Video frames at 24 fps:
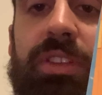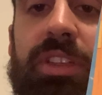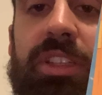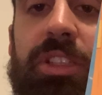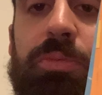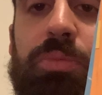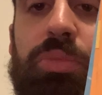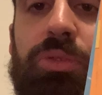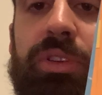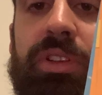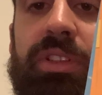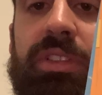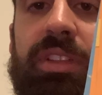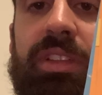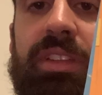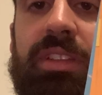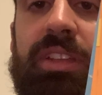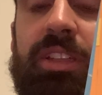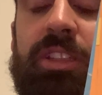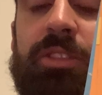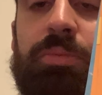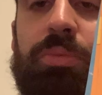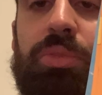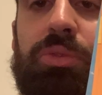this point to
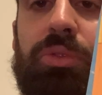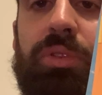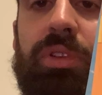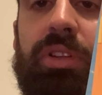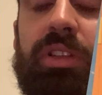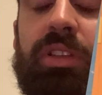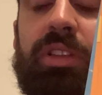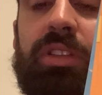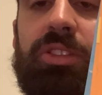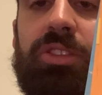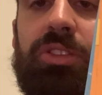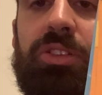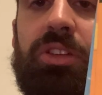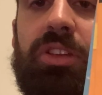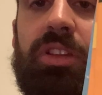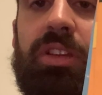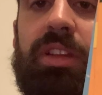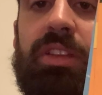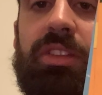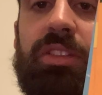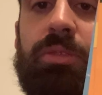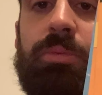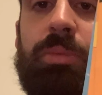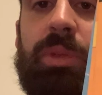this point. So you could
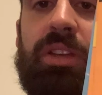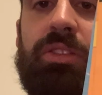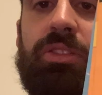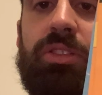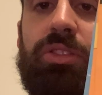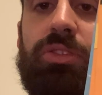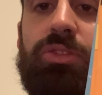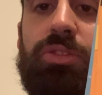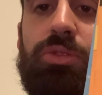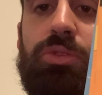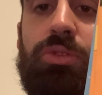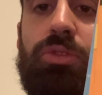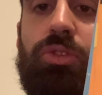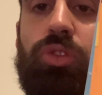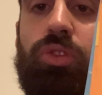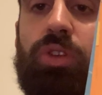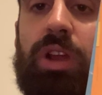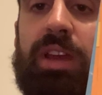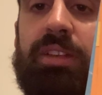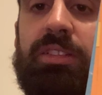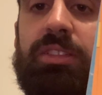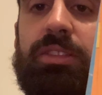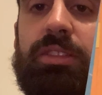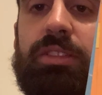either measure two
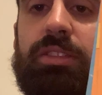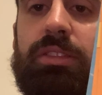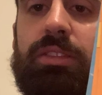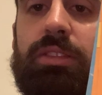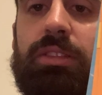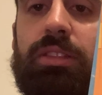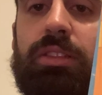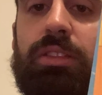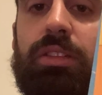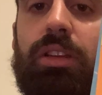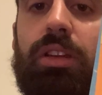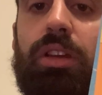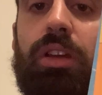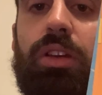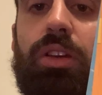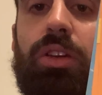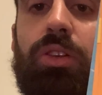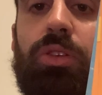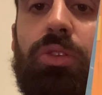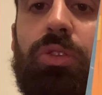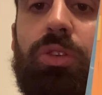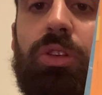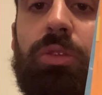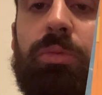crests
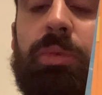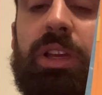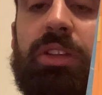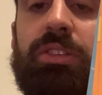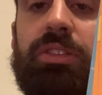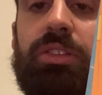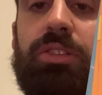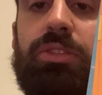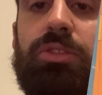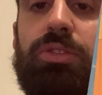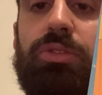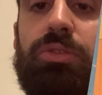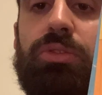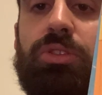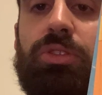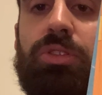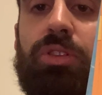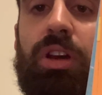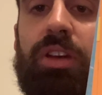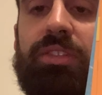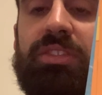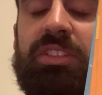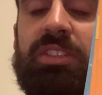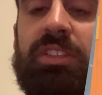or measure two
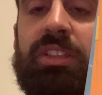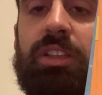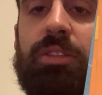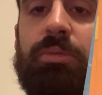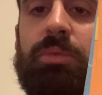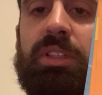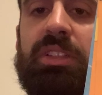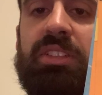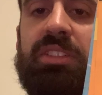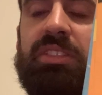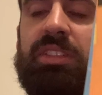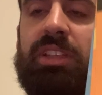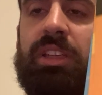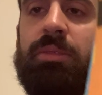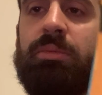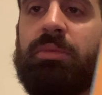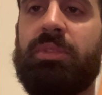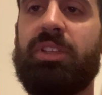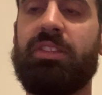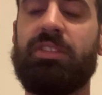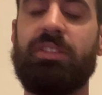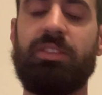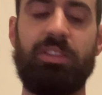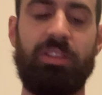troughs. It's going to be the same
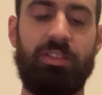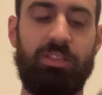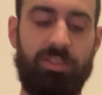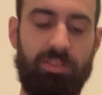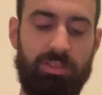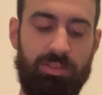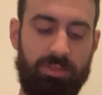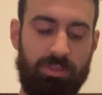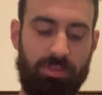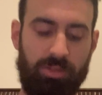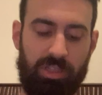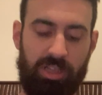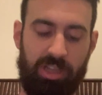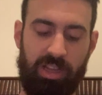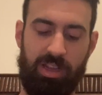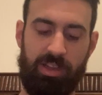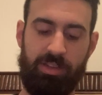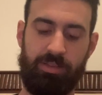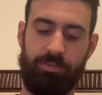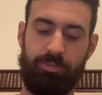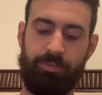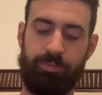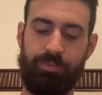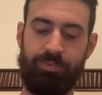distance,
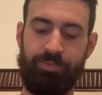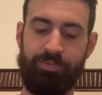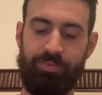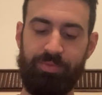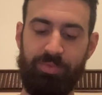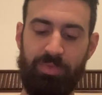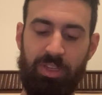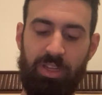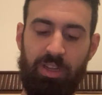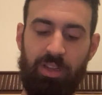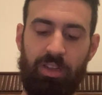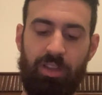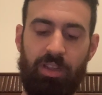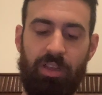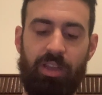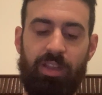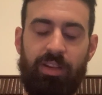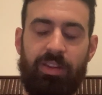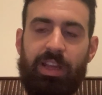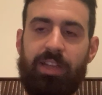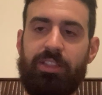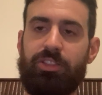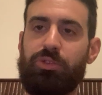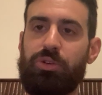okay?
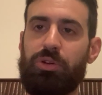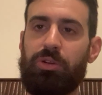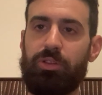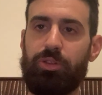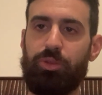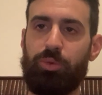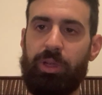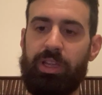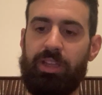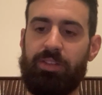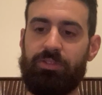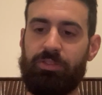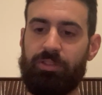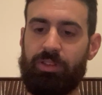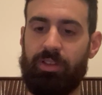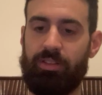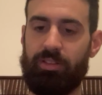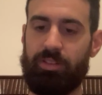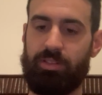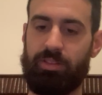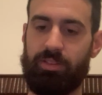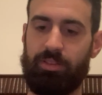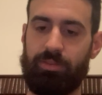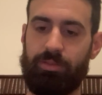And that's called
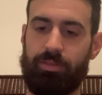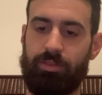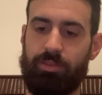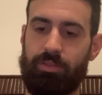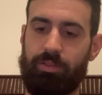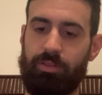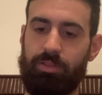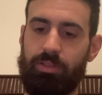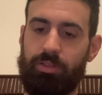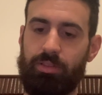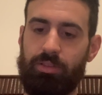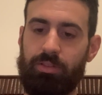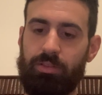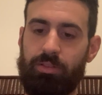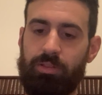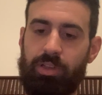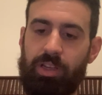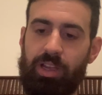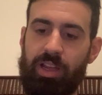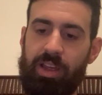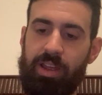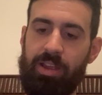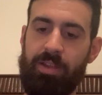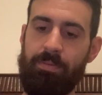wavelength,
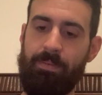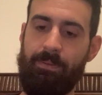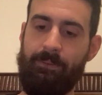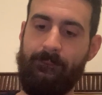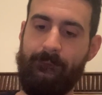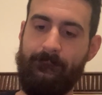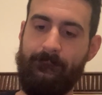okay?